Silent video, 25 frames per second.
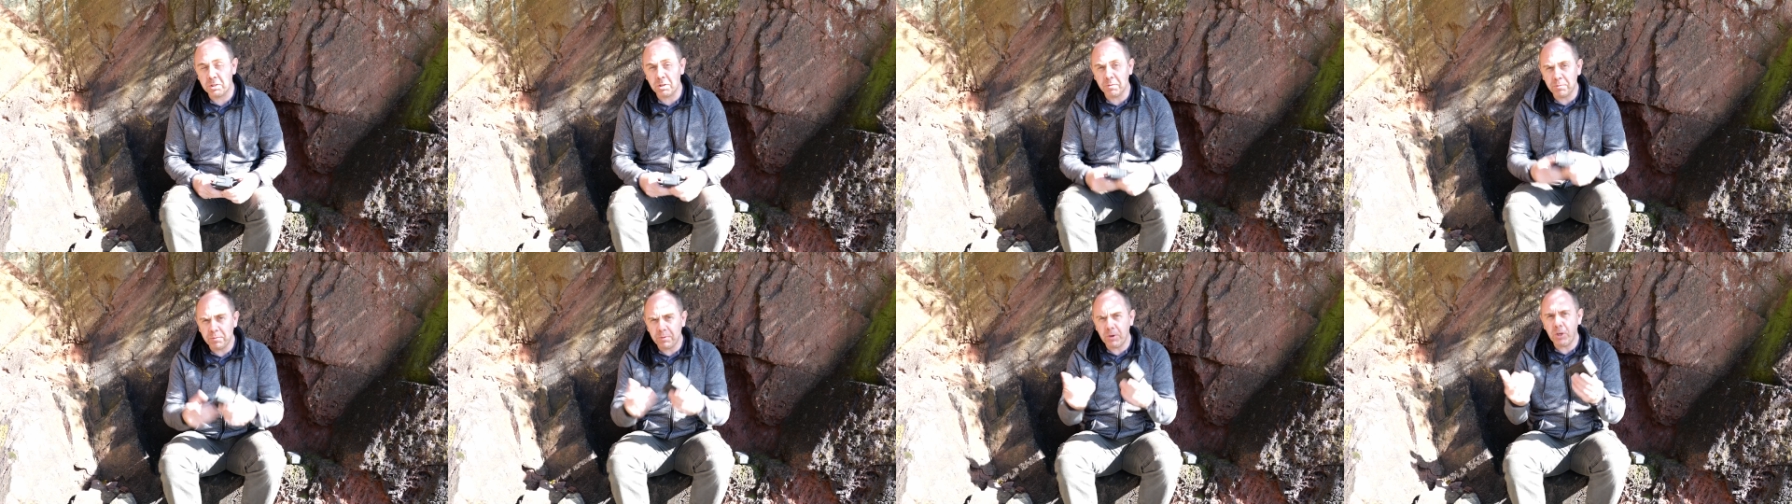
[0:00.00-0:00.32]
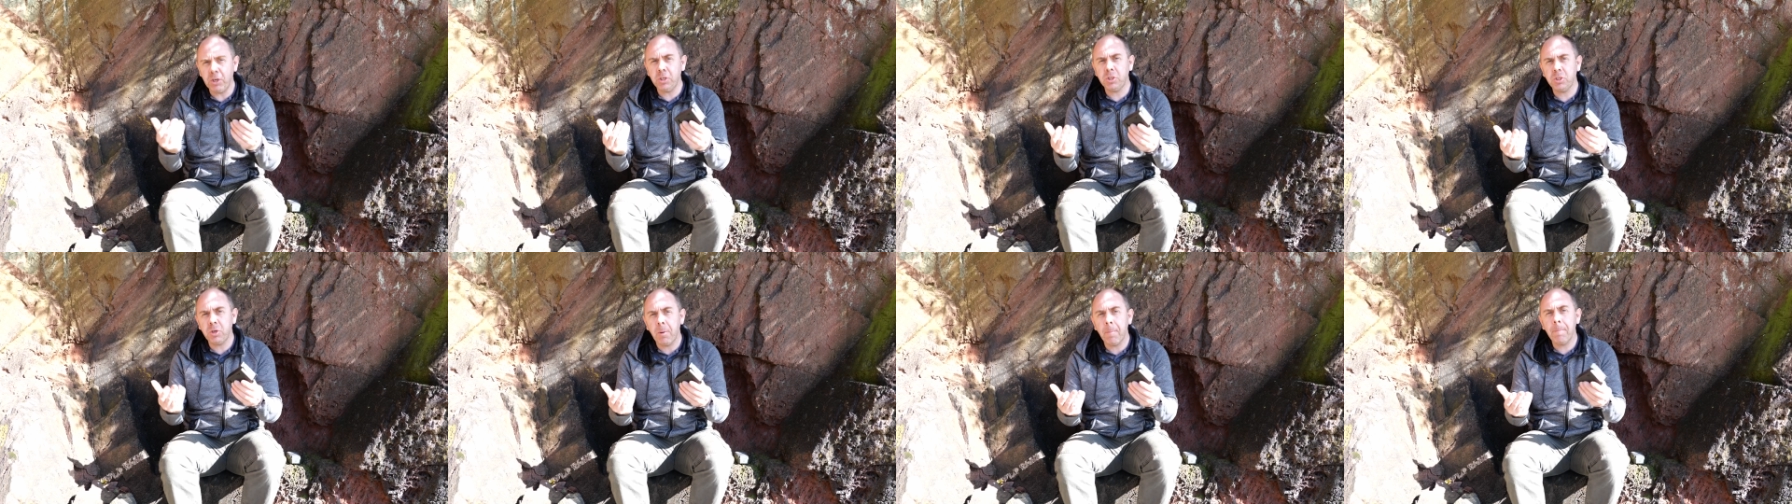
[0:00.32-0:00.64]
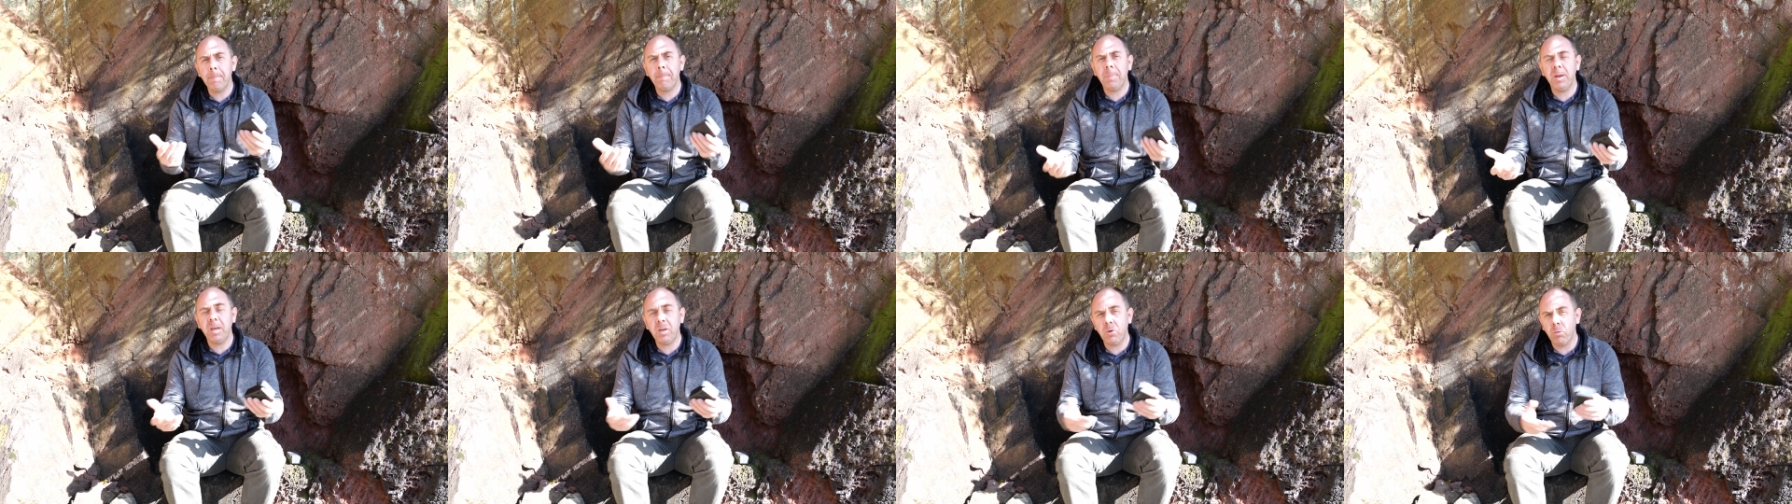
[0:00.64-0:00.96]
the first
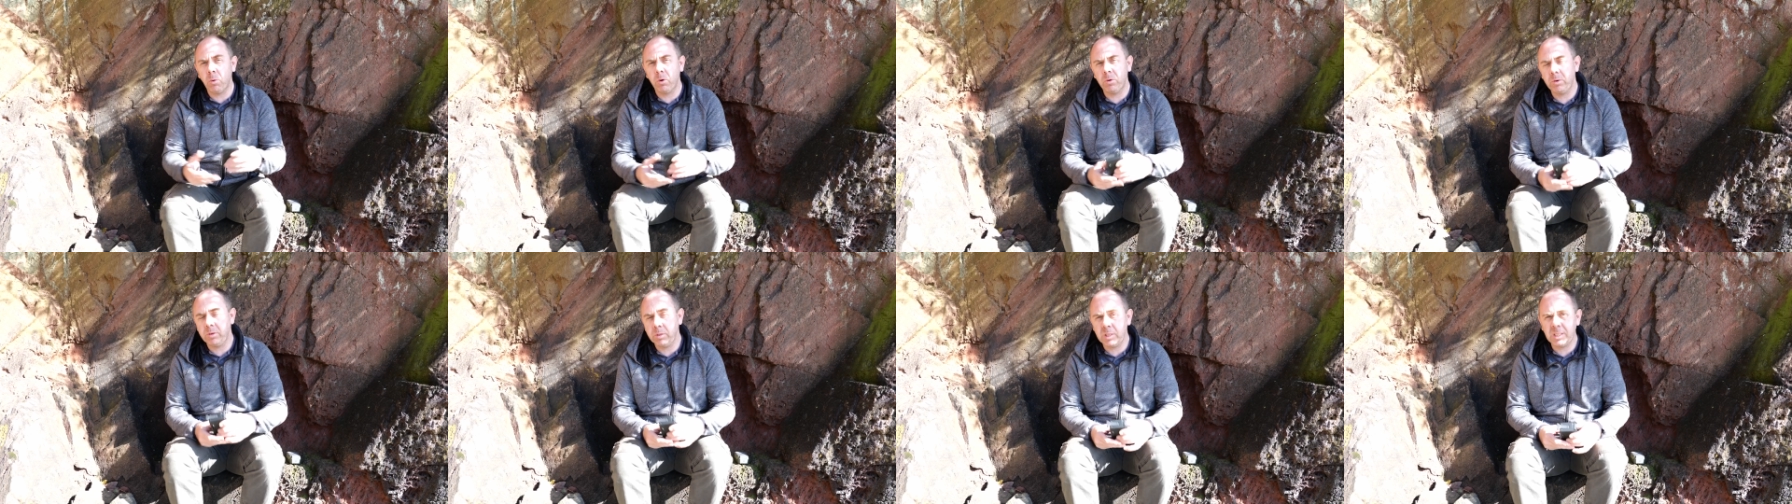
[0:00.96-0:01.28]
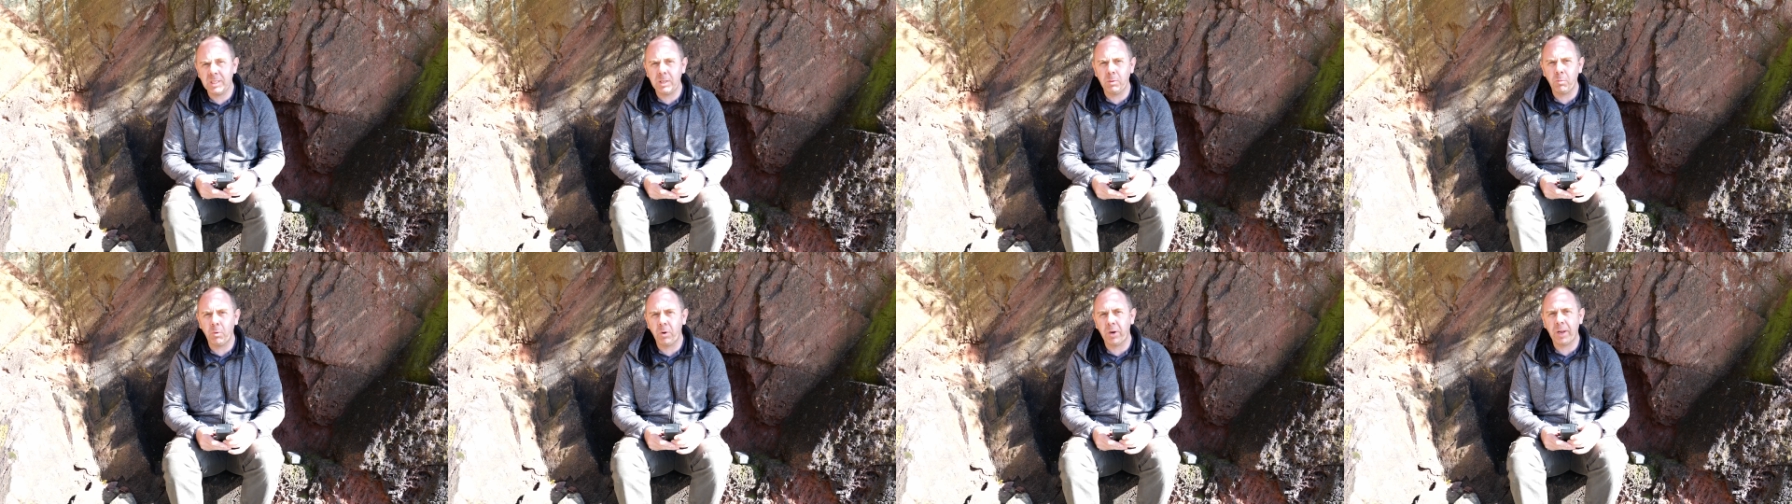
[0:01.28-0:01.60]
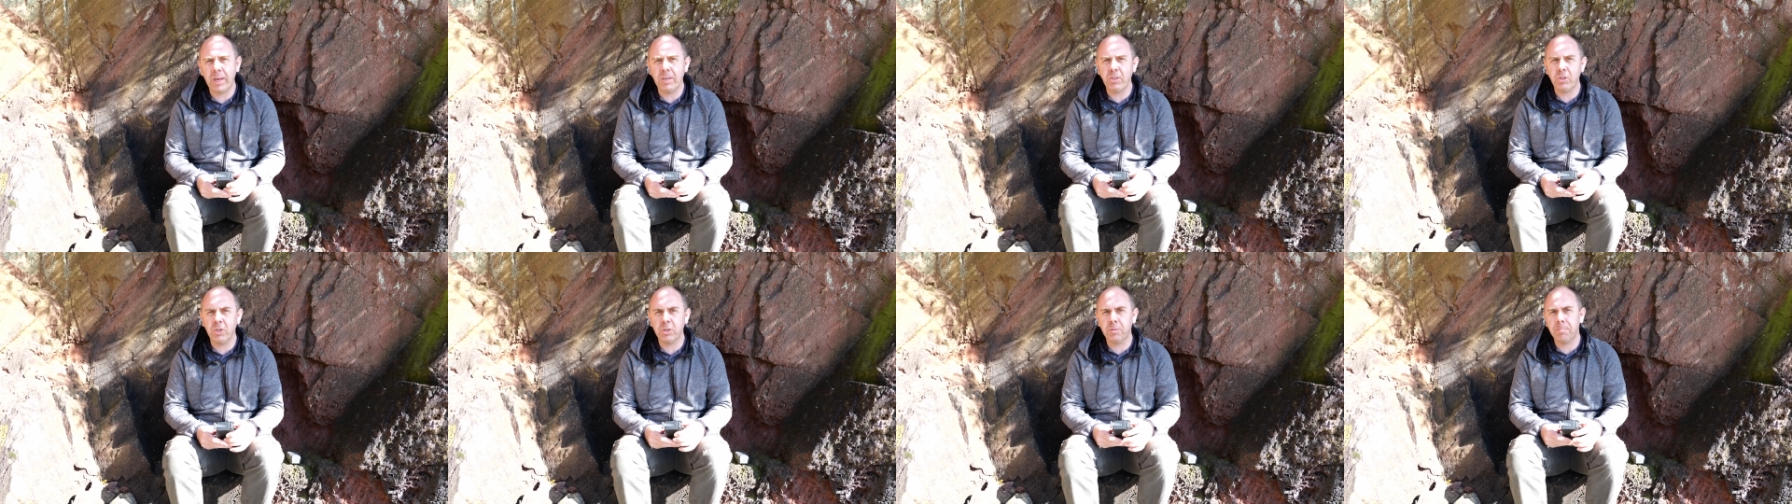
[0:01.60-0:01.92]
big one is the one
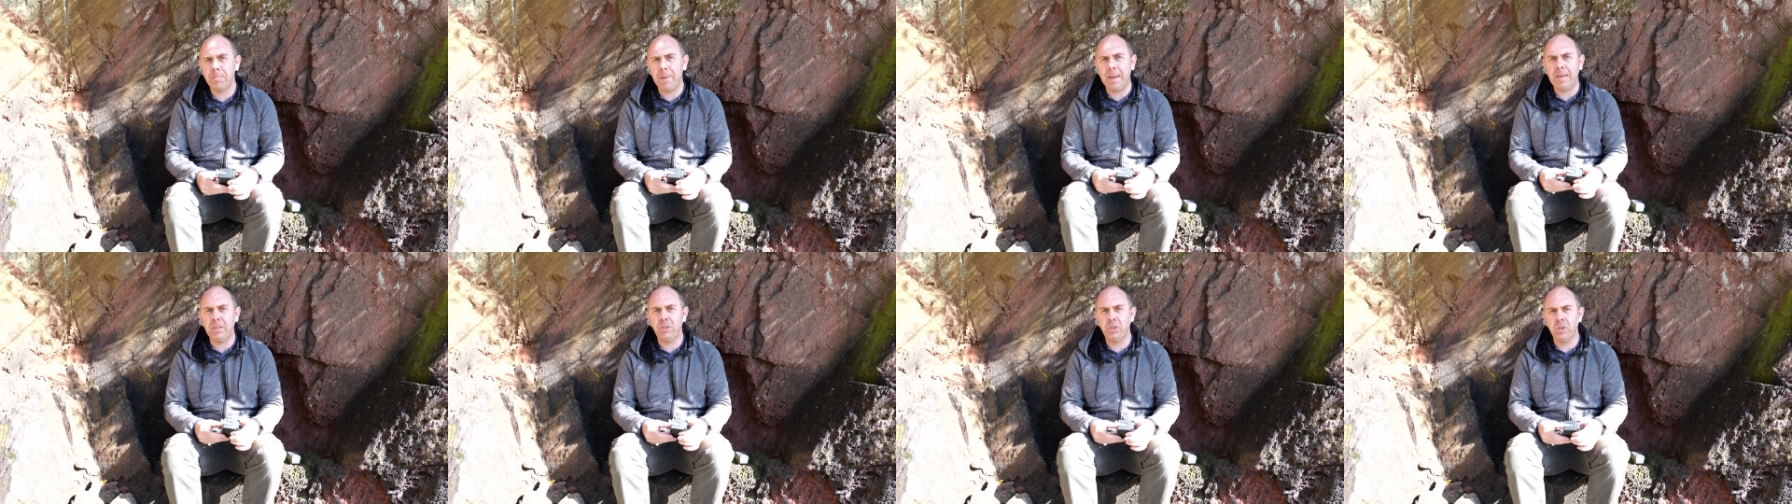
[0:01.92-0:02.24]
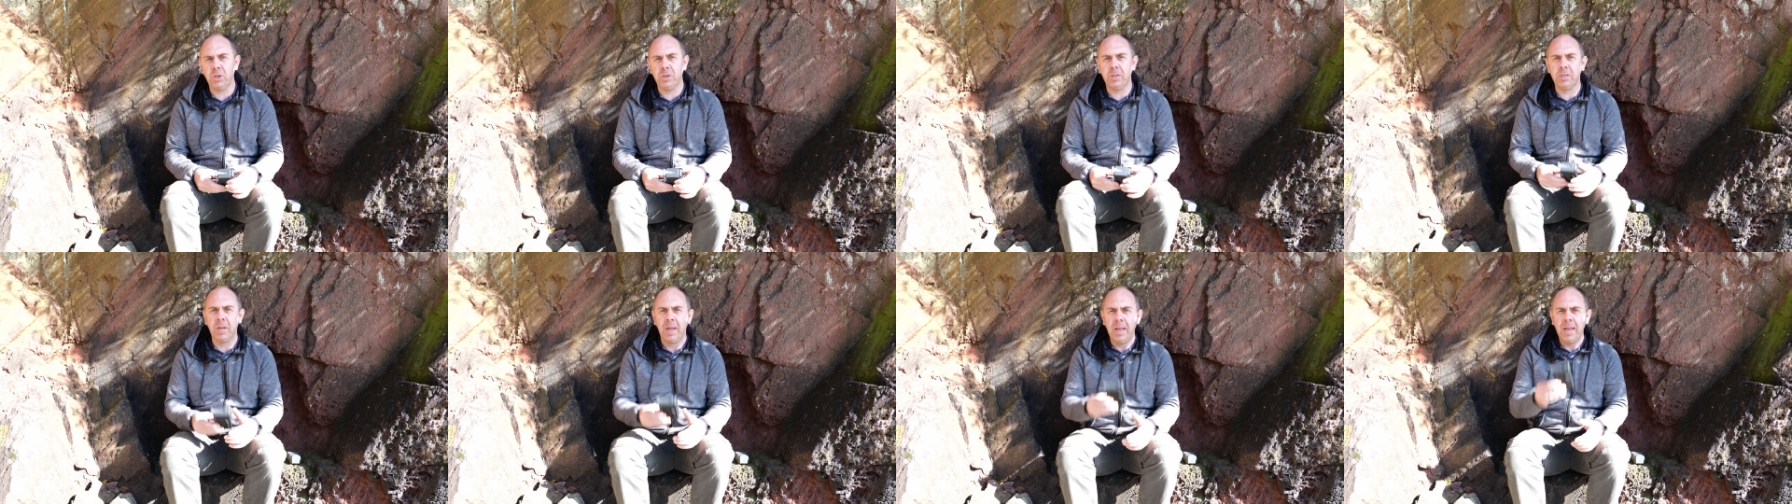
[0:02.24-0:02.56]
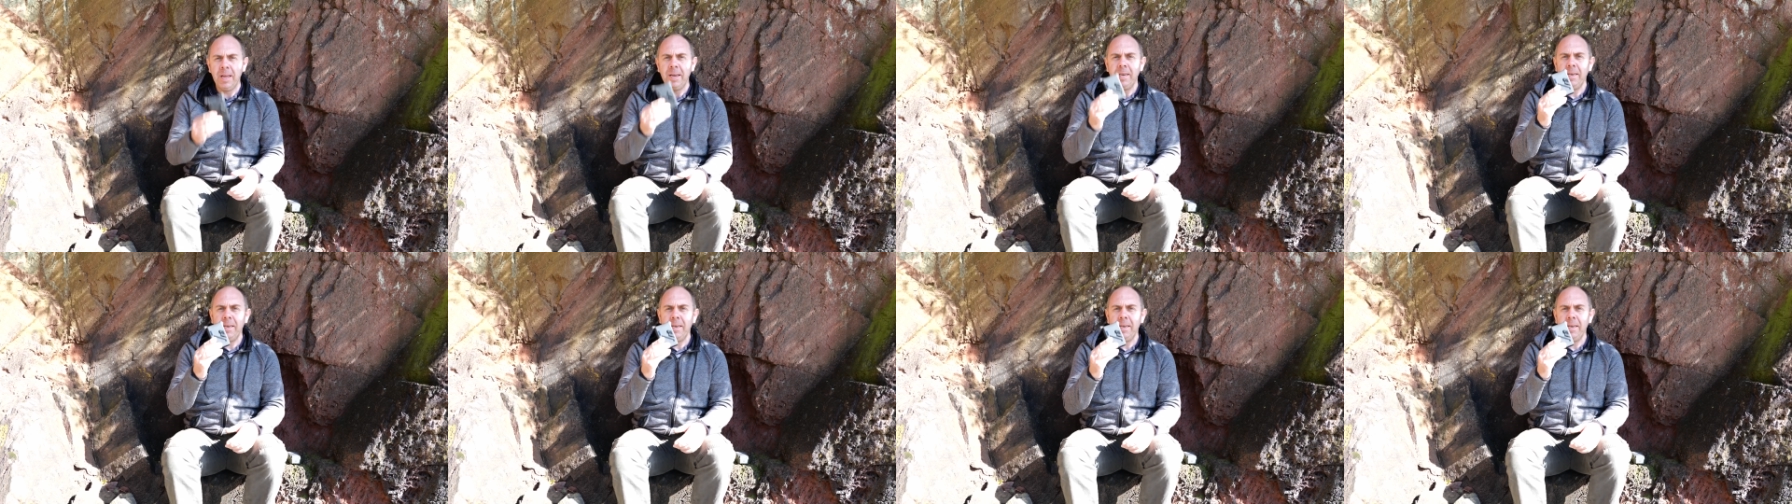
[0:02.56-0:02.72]
I just mentioned.